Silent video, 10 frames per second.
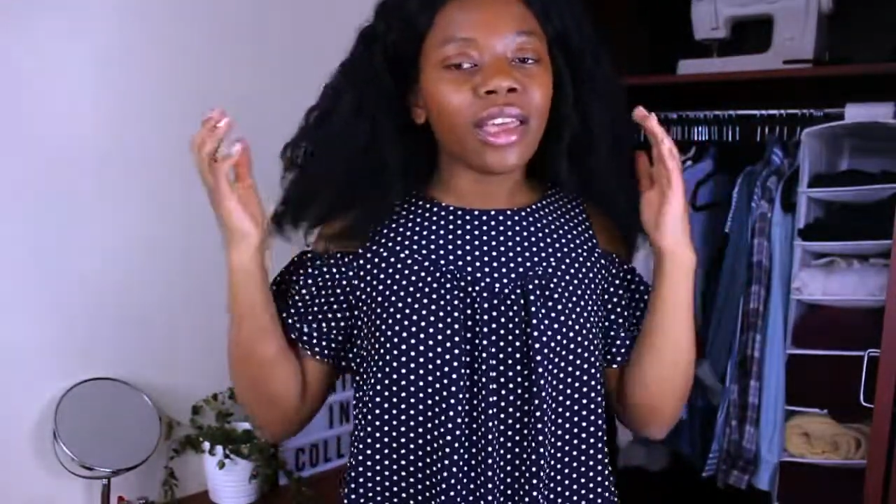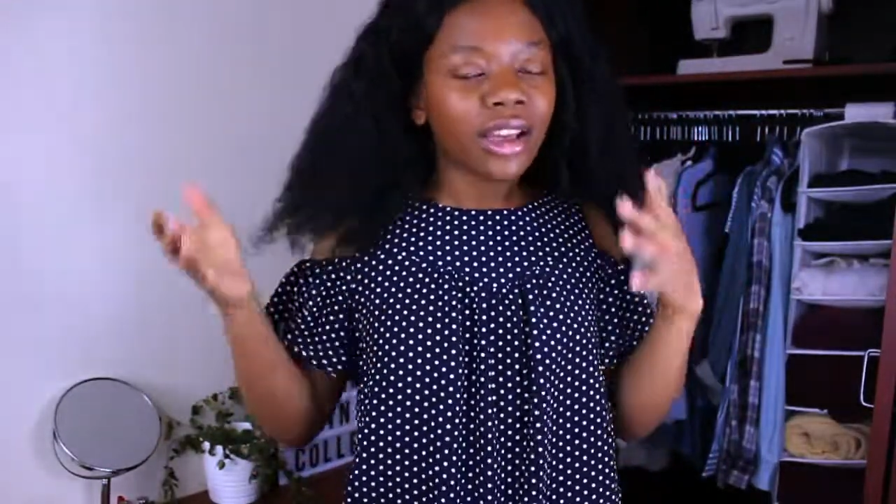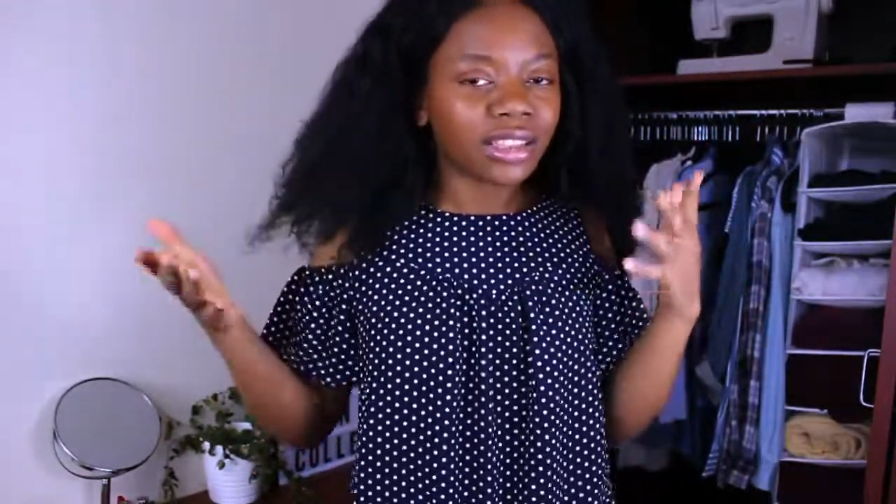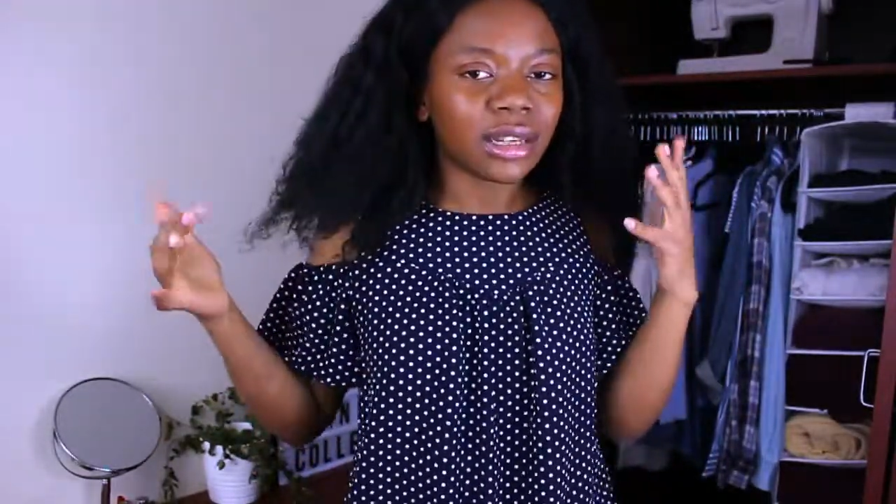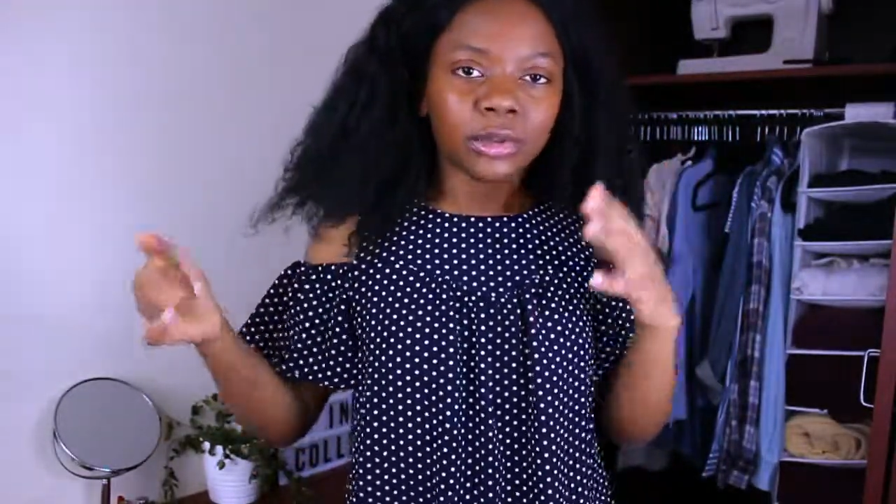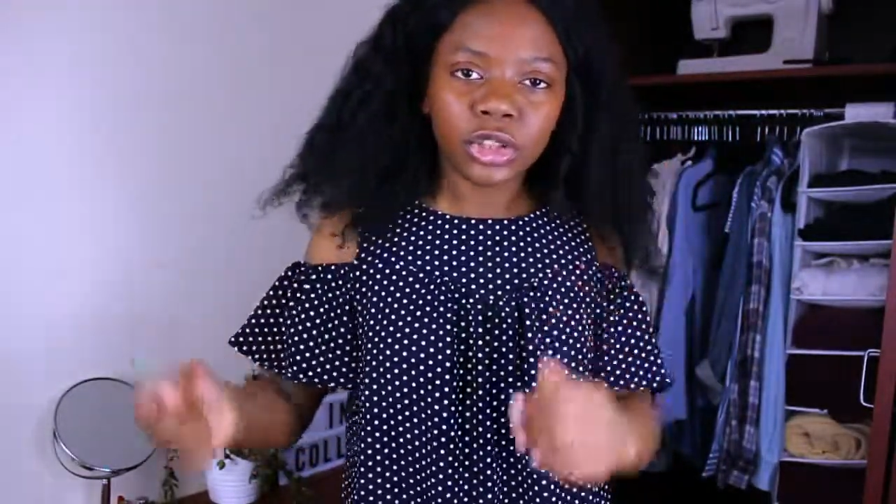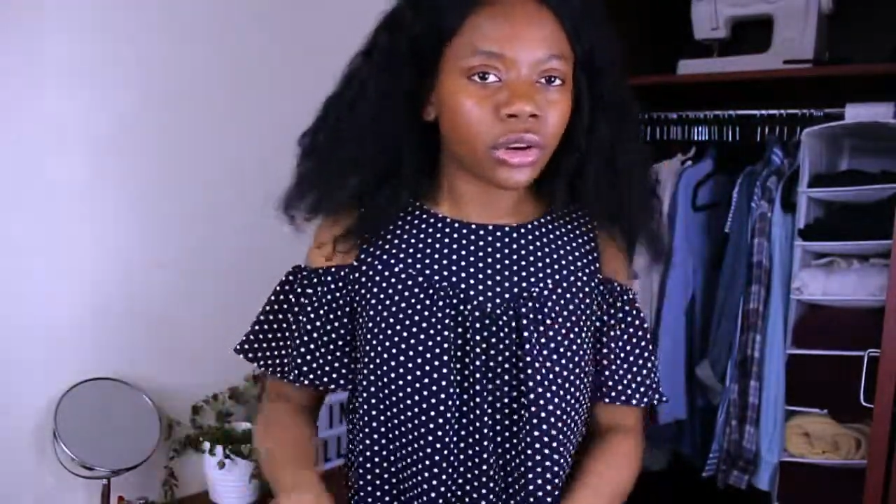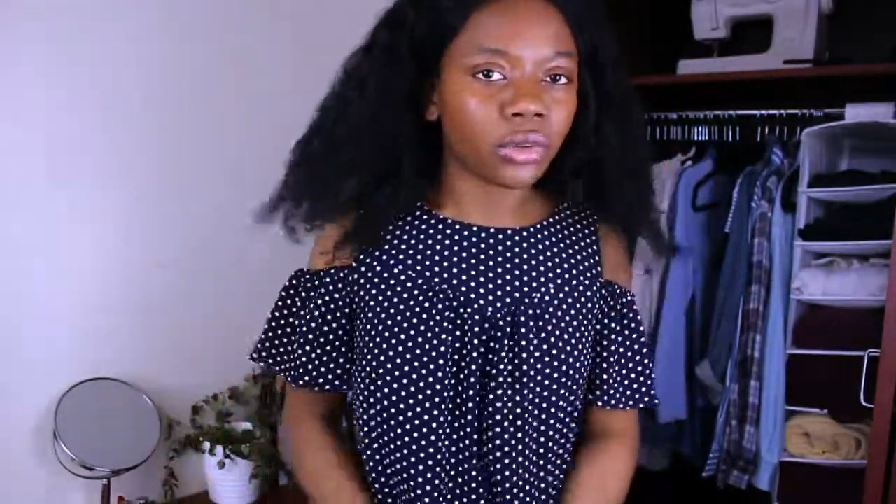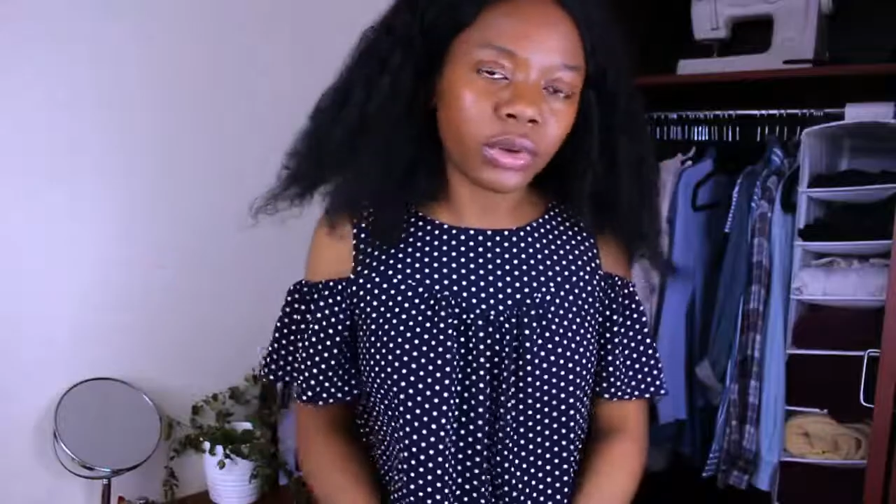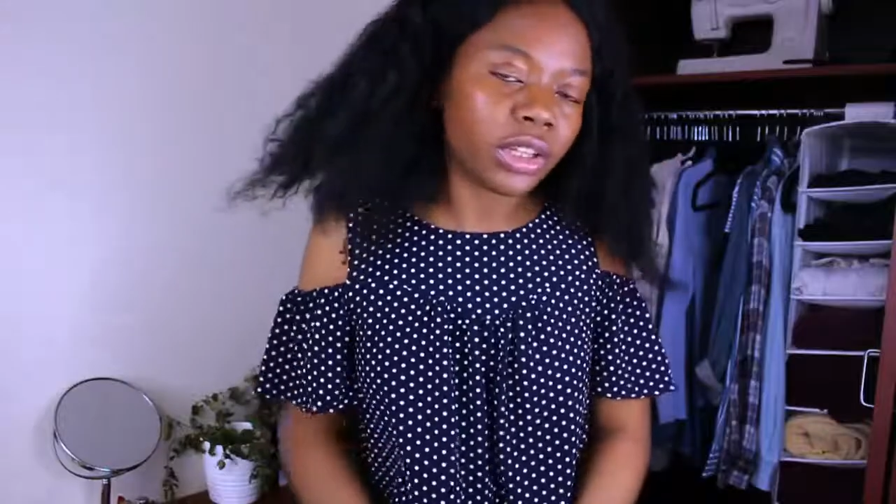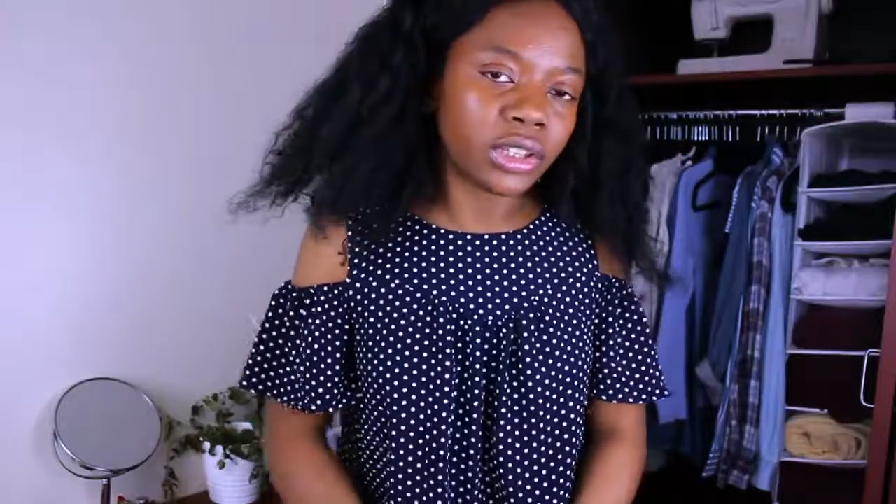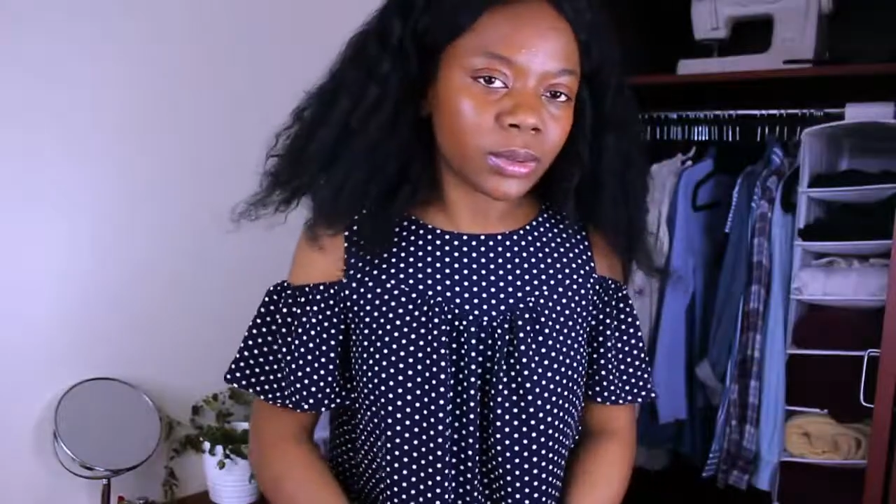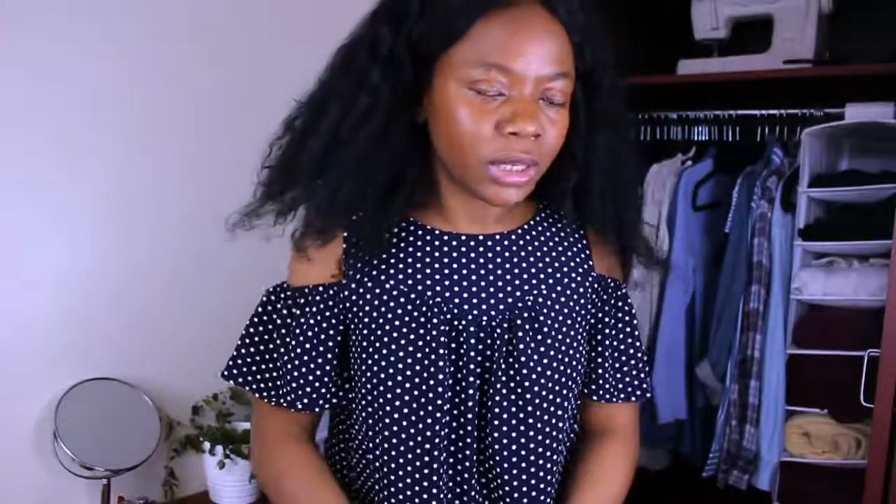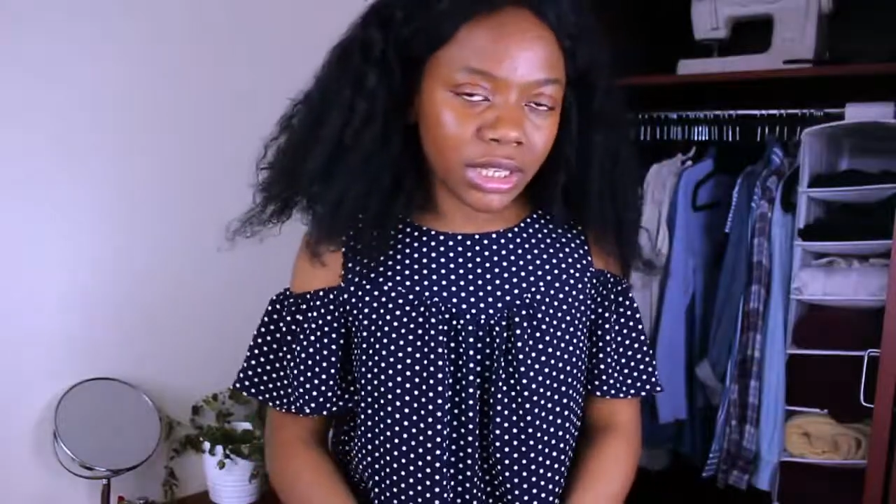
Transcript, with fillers: because I'm sure you really don't need